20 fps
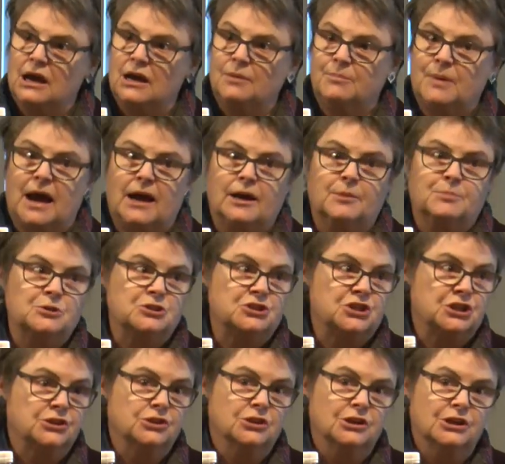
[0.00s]
about a
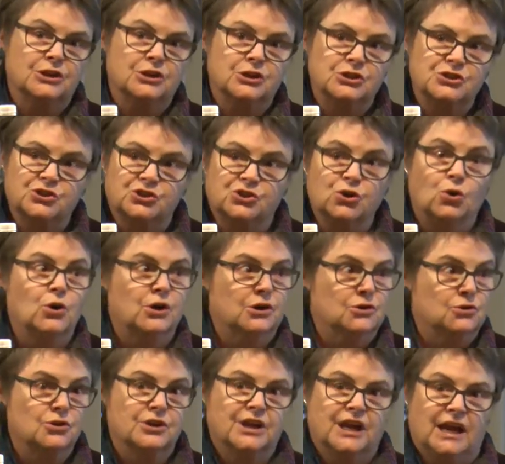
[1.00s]
particular
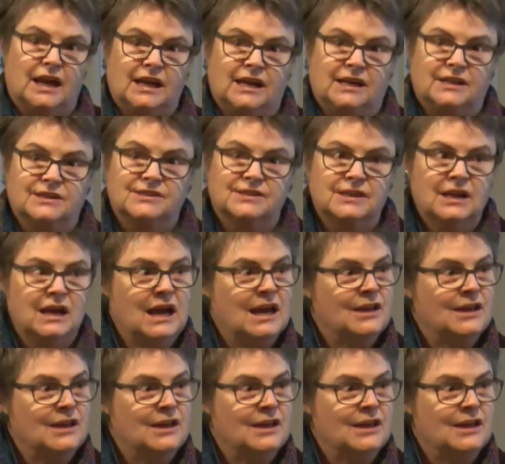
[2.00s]
historical case